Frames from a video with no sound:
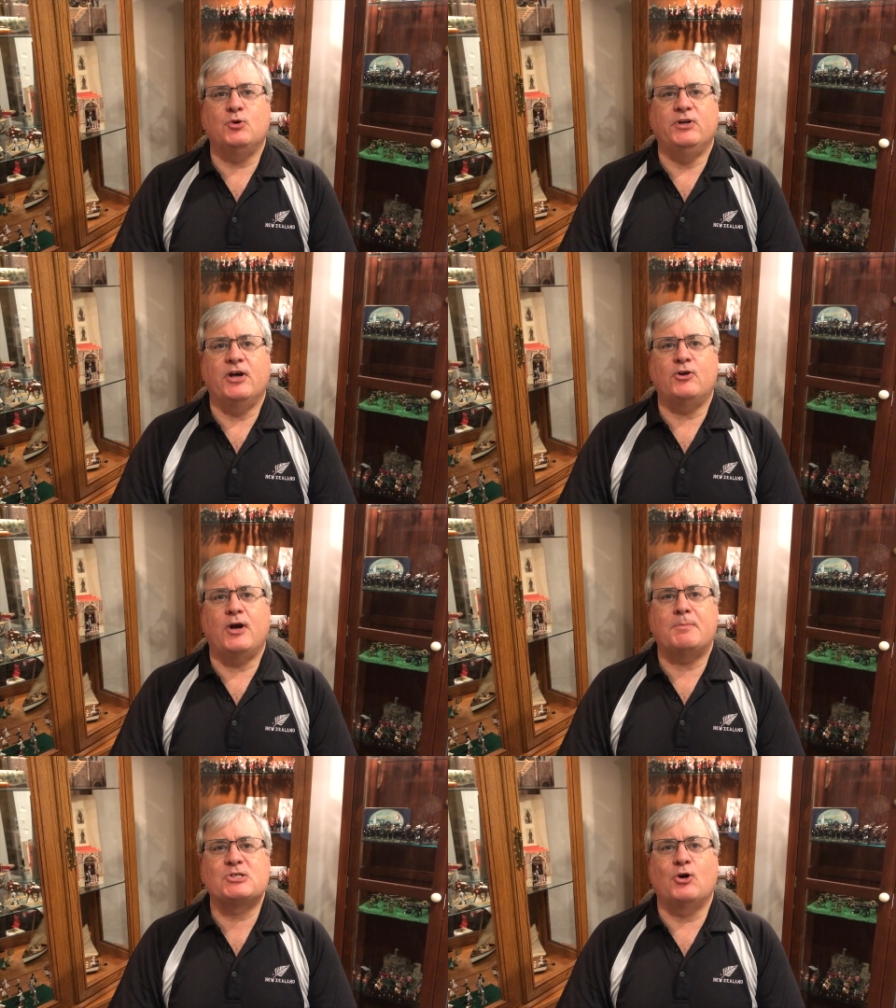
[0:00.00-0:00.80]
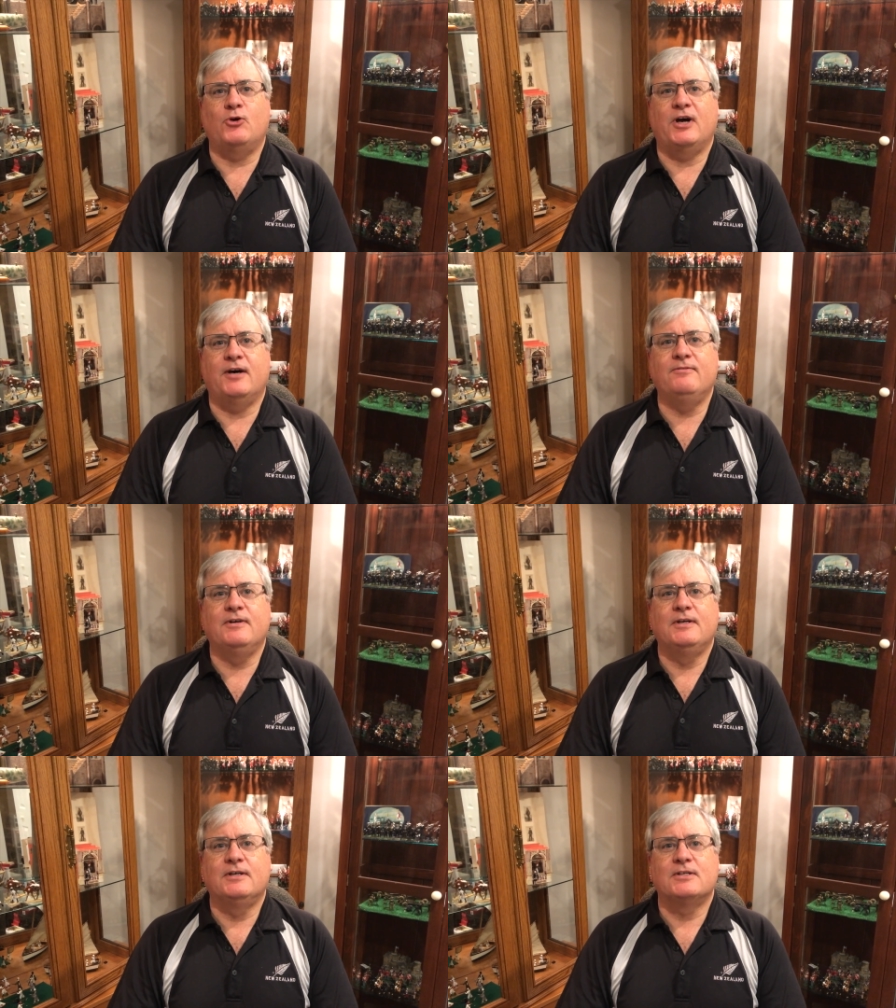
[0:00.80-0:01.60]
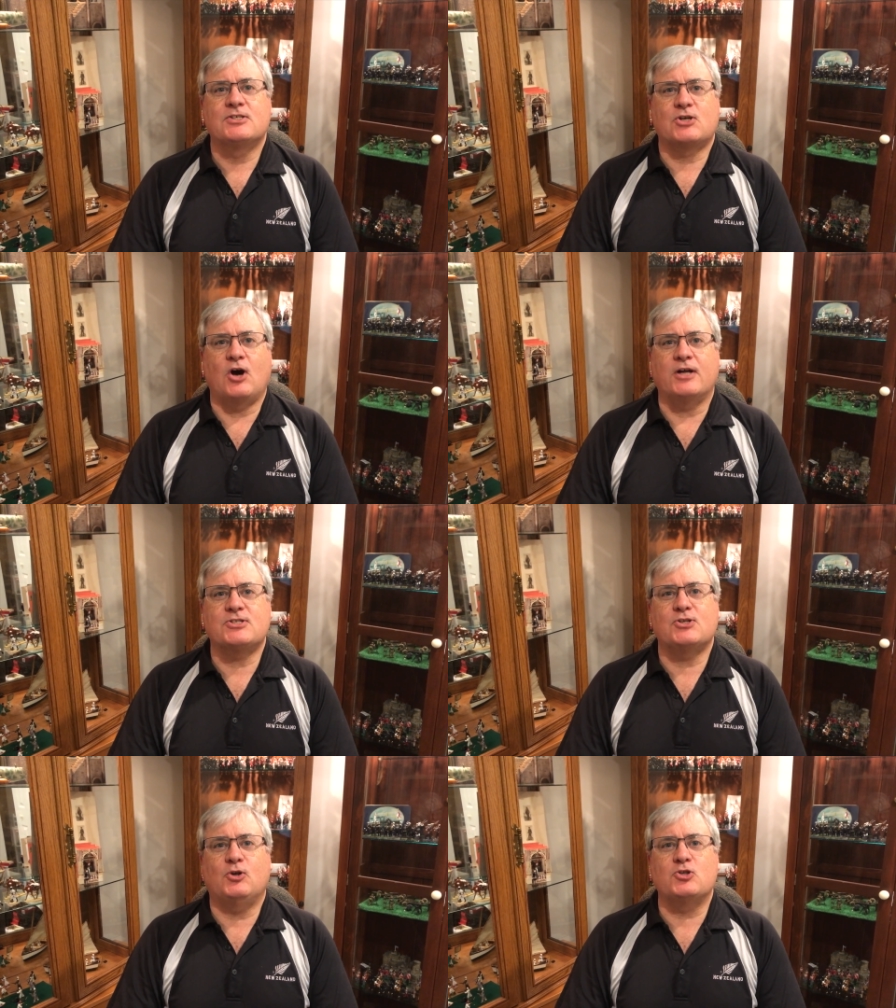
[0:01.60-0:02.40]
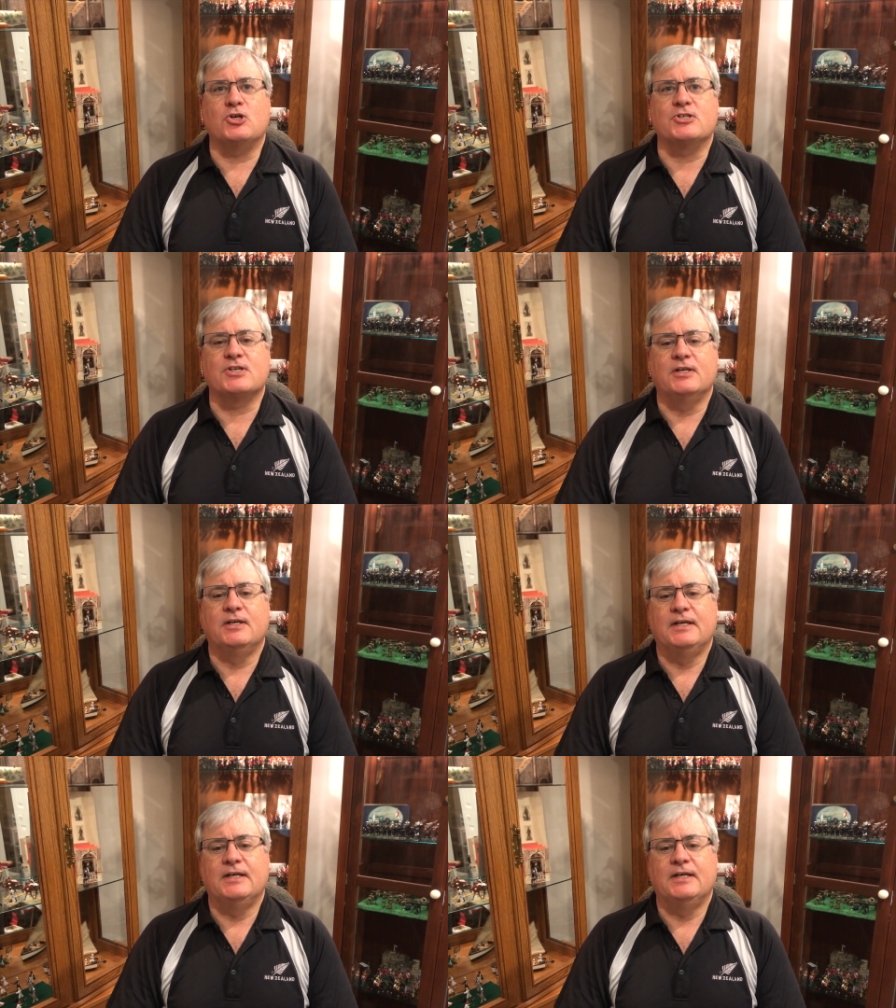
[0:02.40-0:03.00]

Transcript: to another episode of Scott's Soldiers.